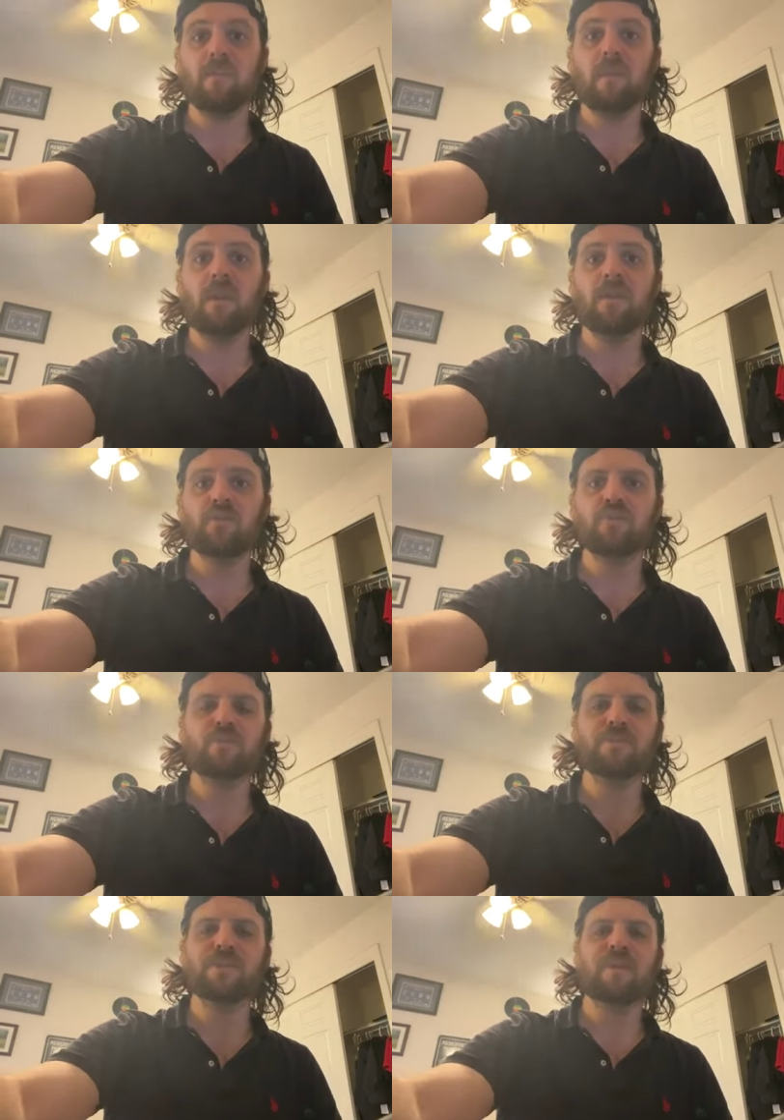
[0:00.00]
yeah,
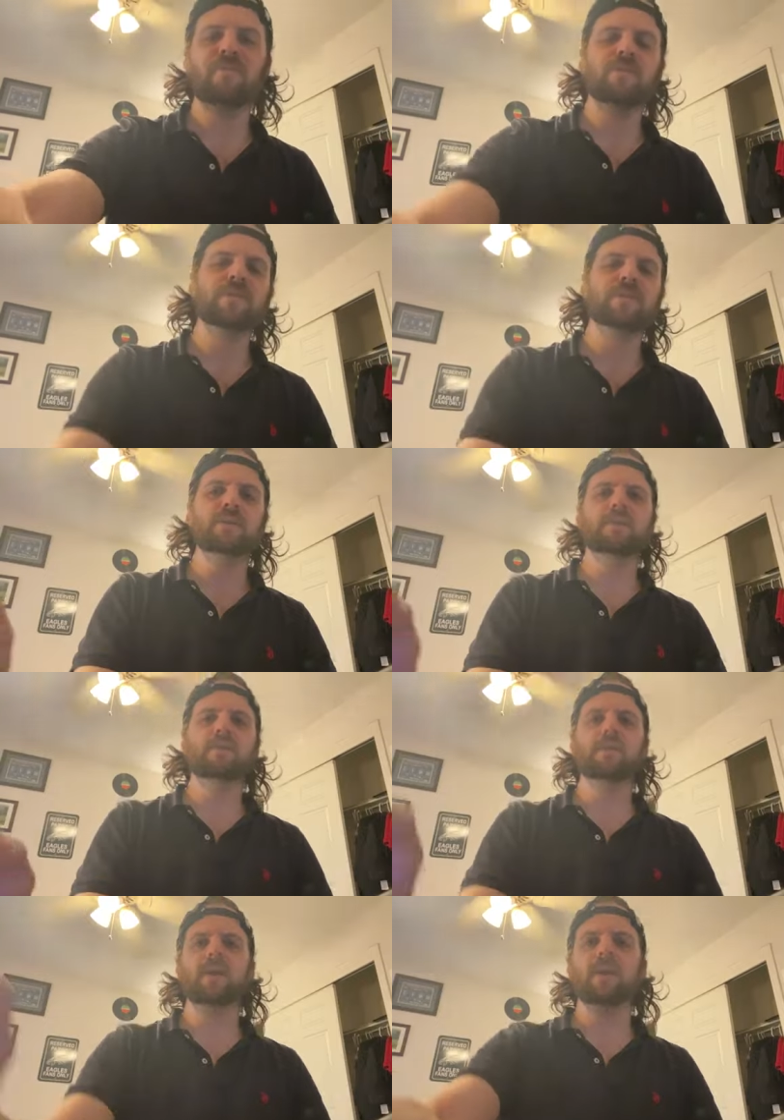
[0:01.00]
YouTube's definitely
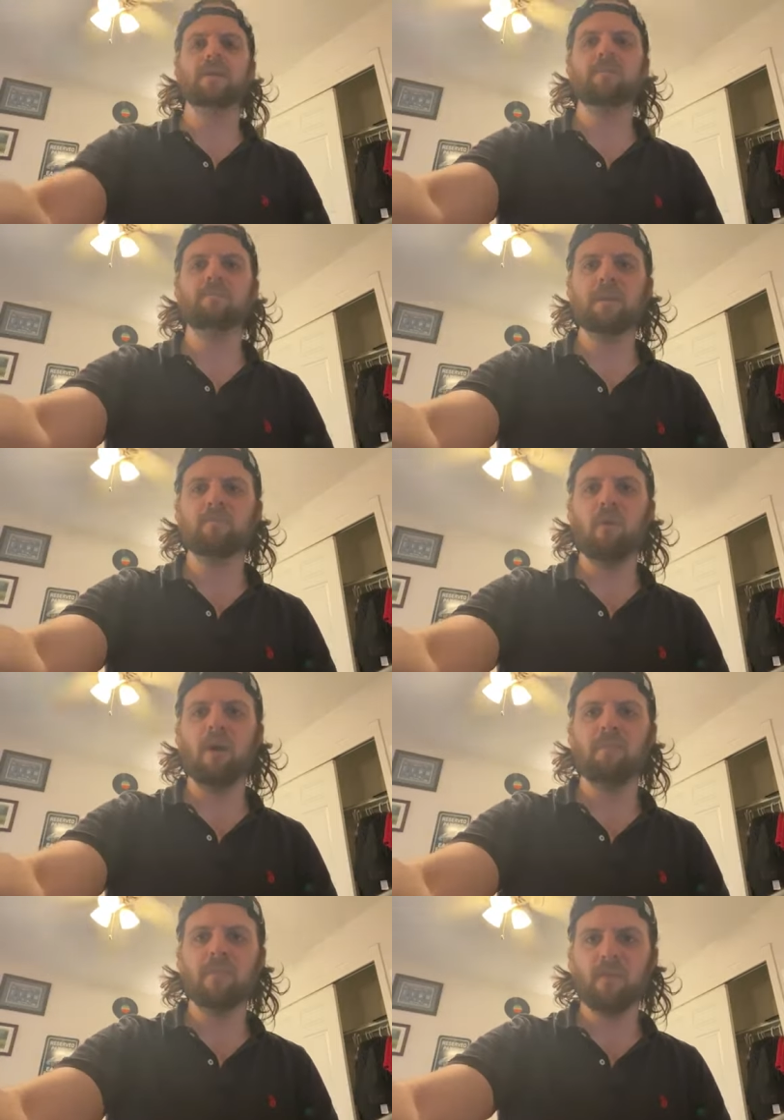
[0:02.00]
got a big
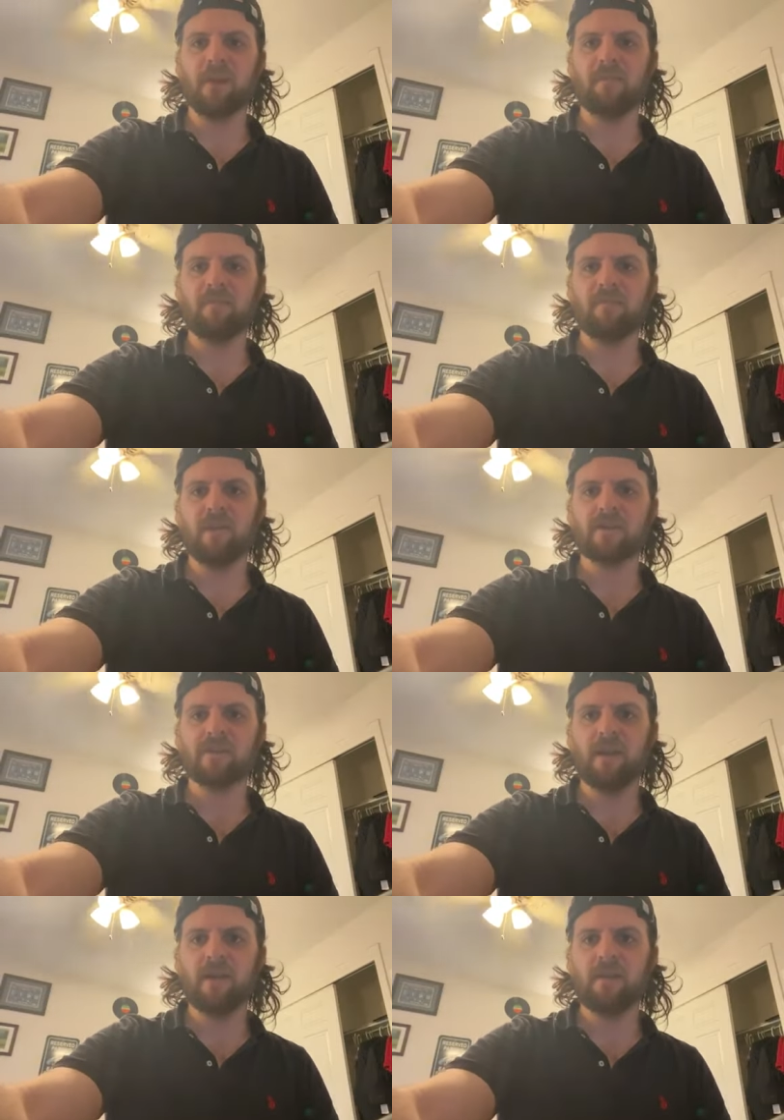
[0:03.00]
problem. They're gonna have to fix
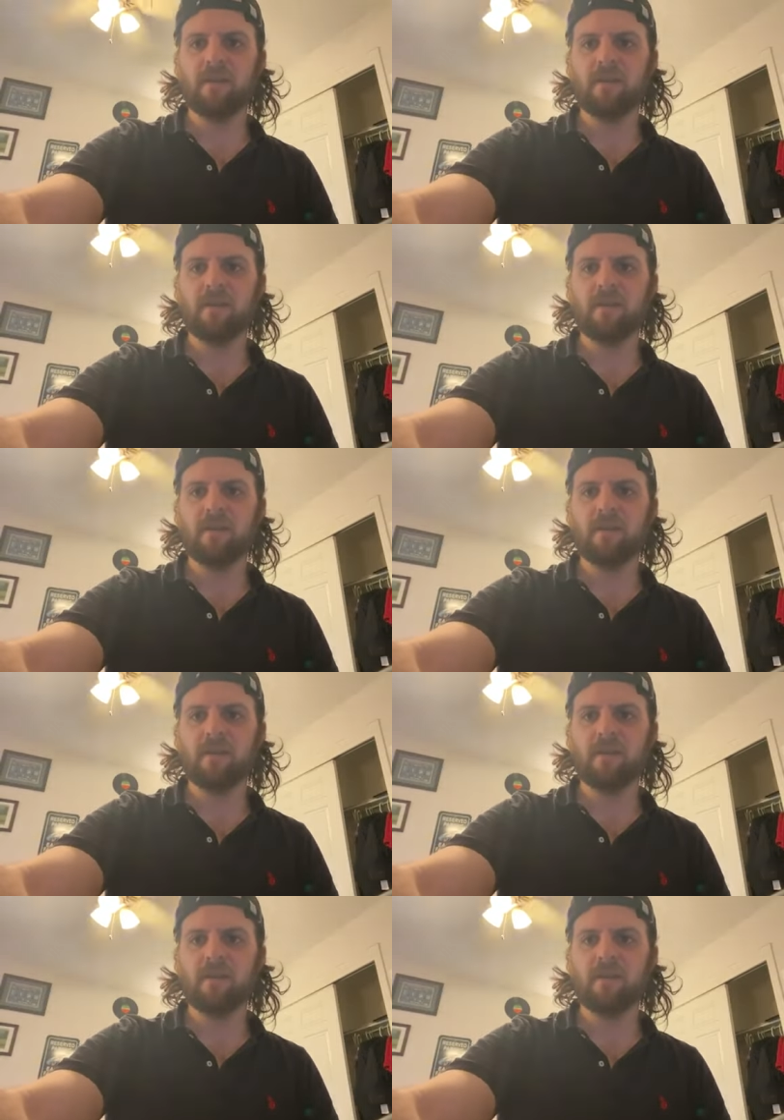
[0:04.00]
that.